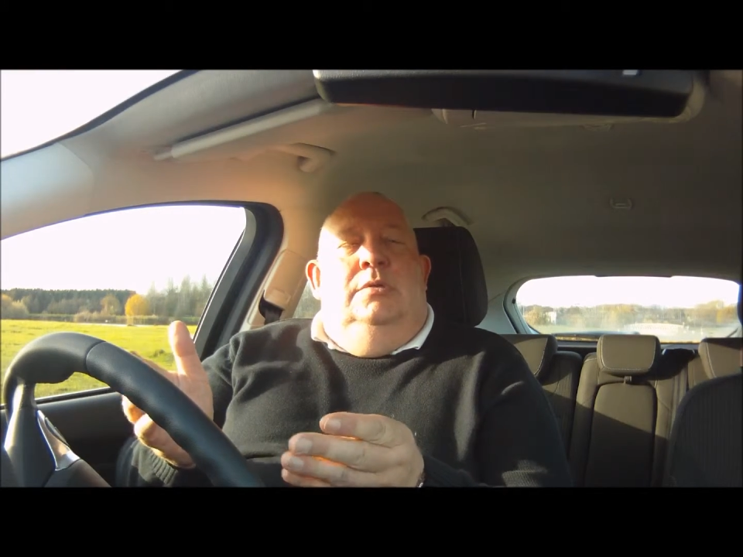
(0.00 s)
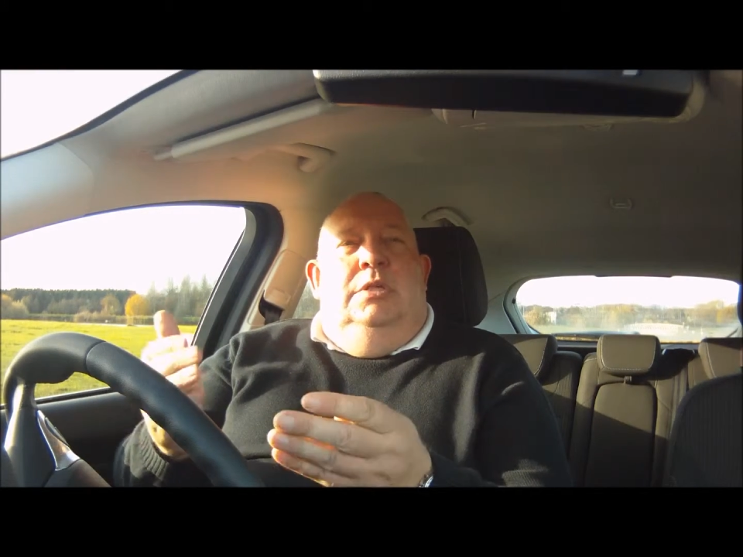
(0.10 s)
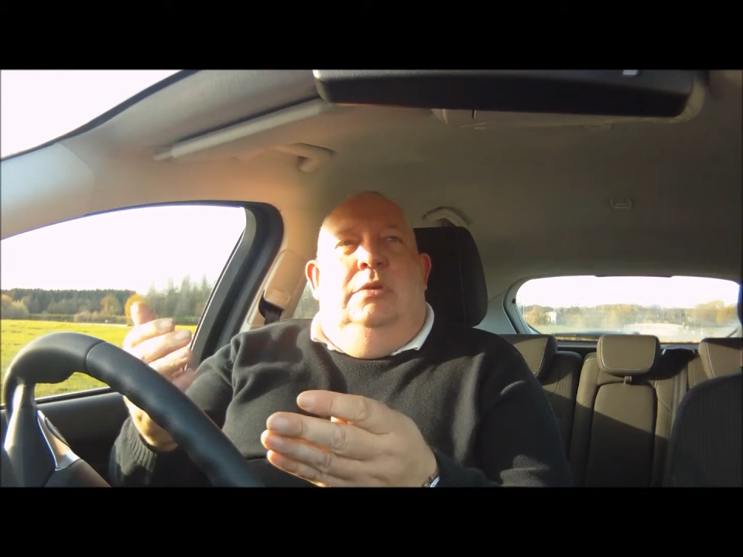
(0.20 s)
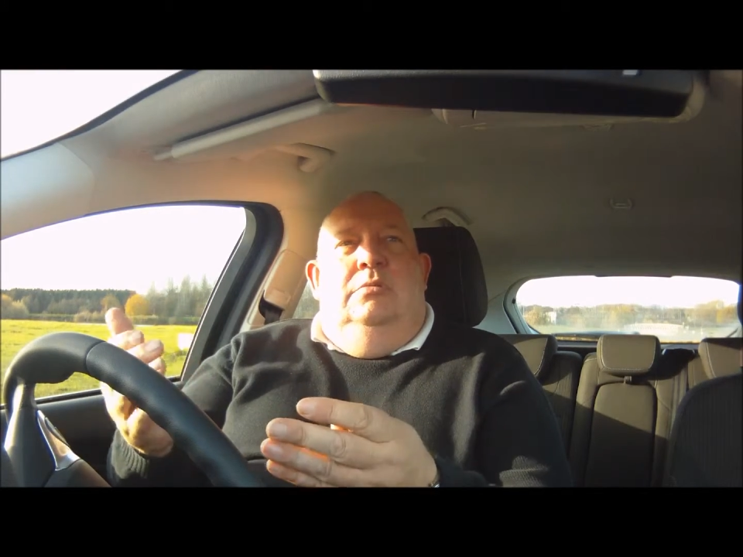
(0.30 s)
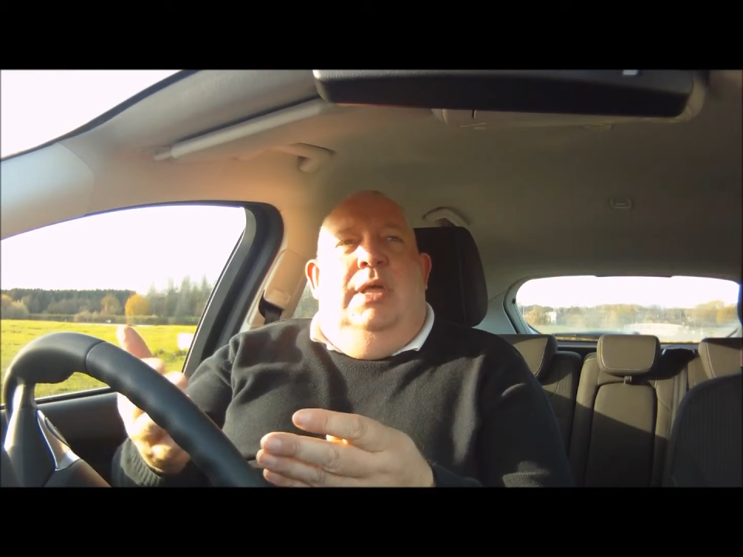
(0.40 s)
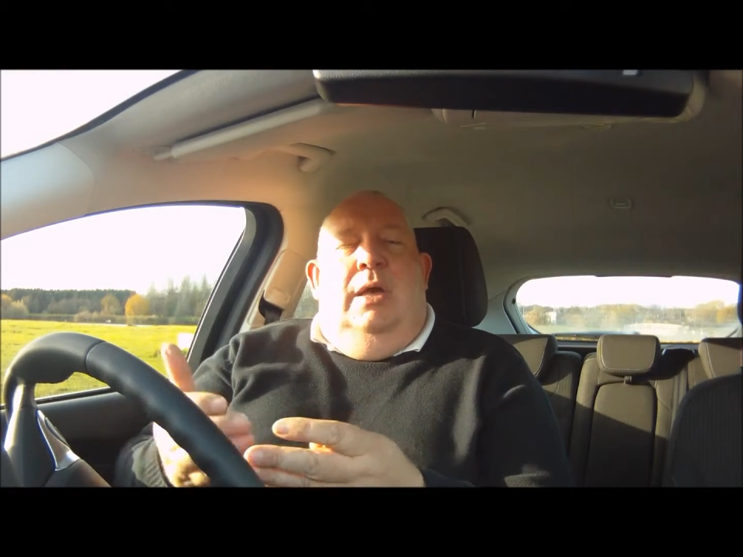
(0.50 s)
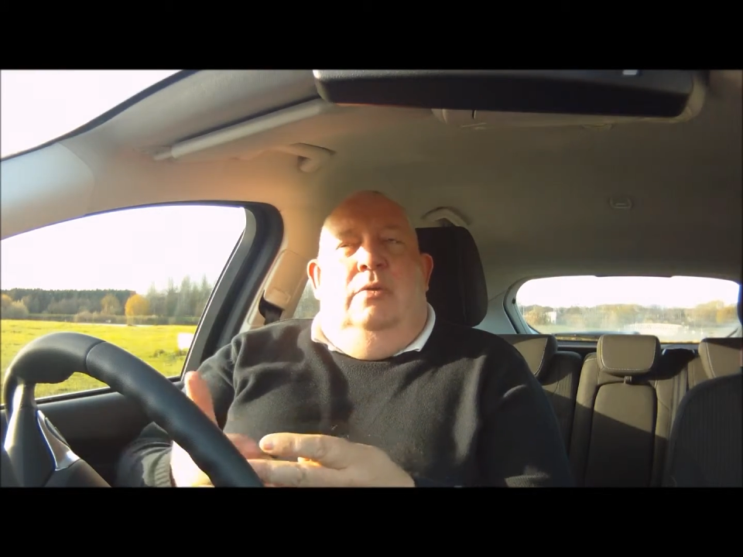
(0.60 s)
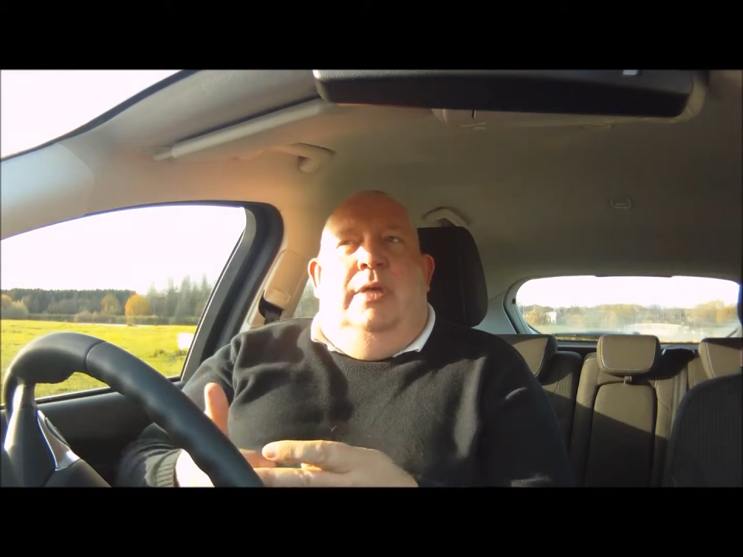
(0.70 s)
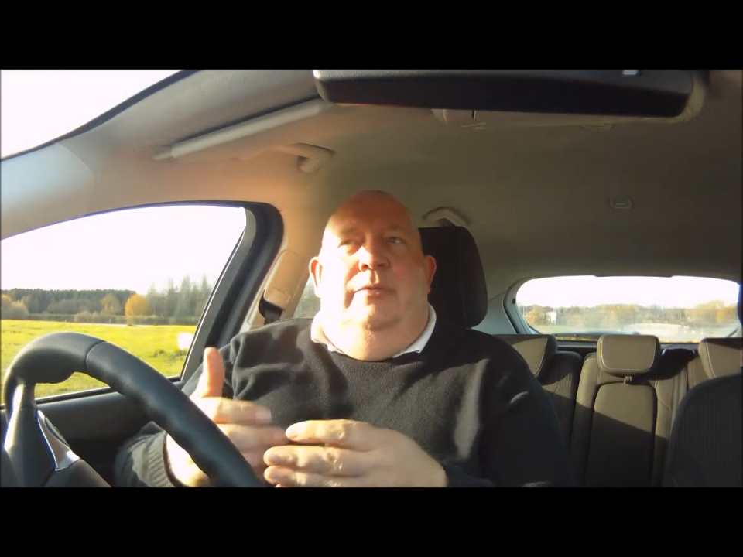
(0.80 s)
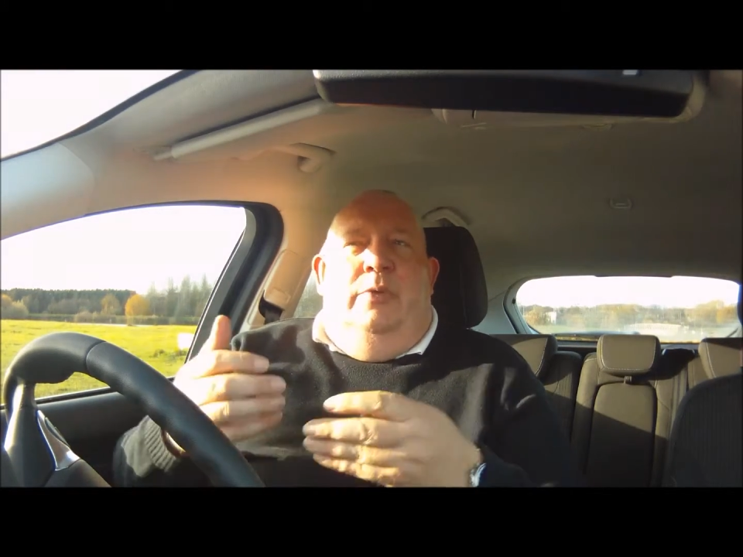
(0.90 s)
So you
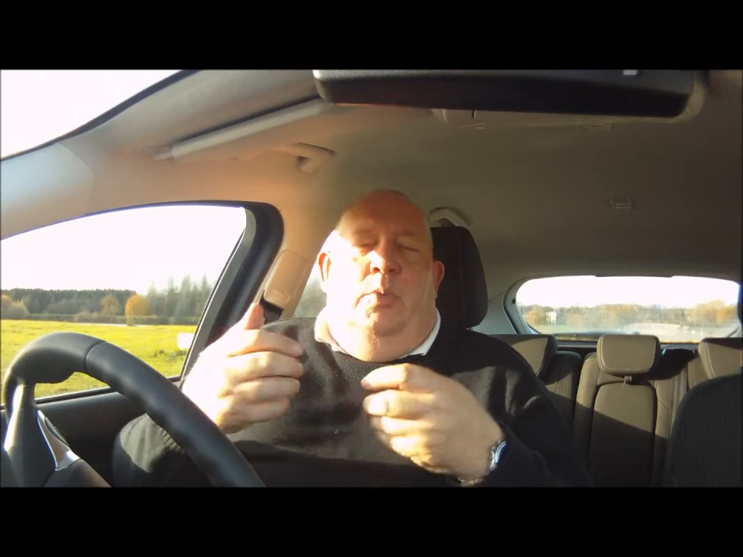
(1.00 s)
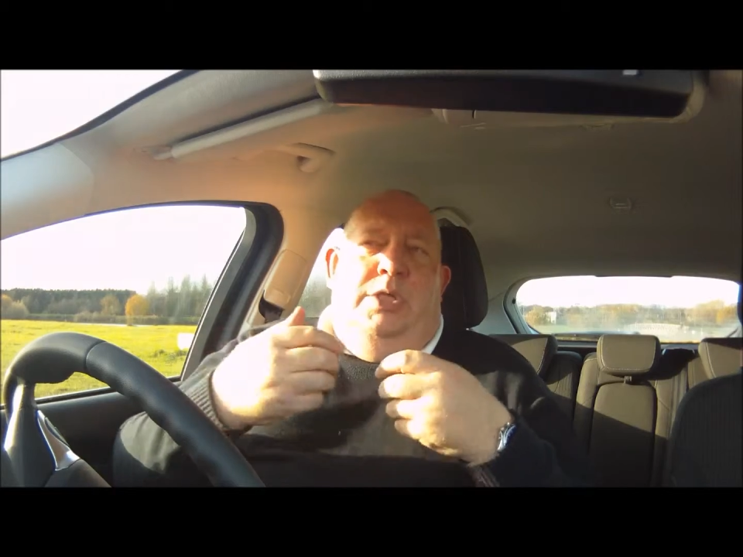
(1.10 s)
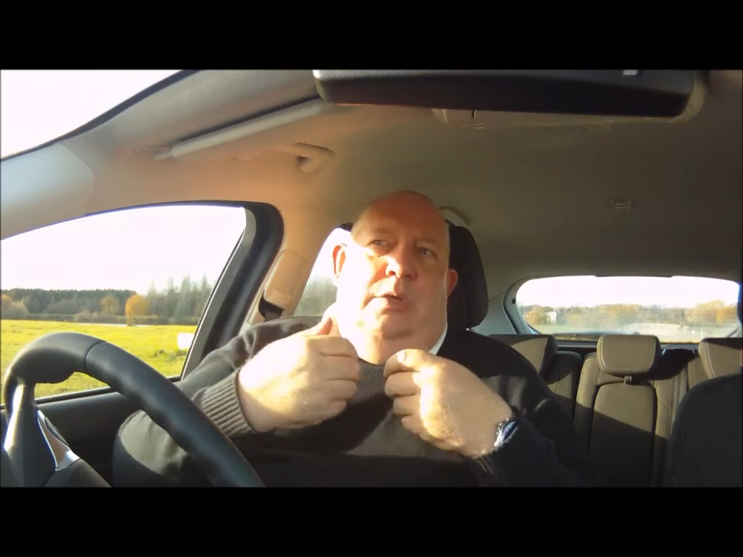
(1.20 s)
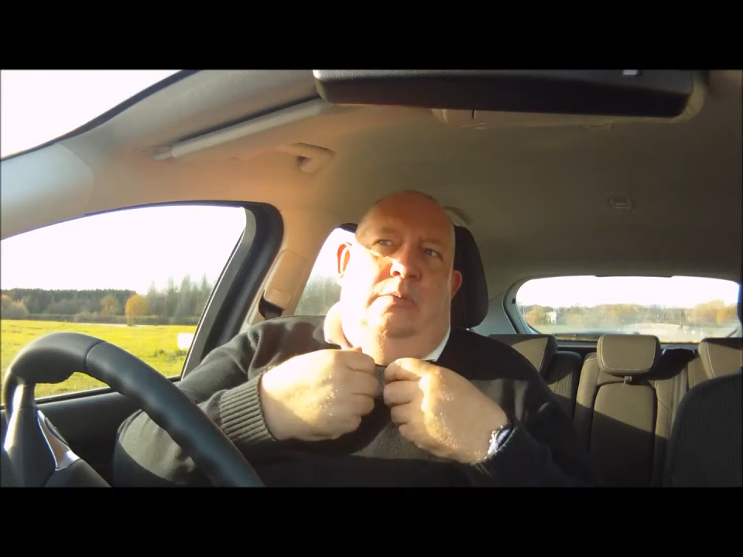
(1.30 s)
know that when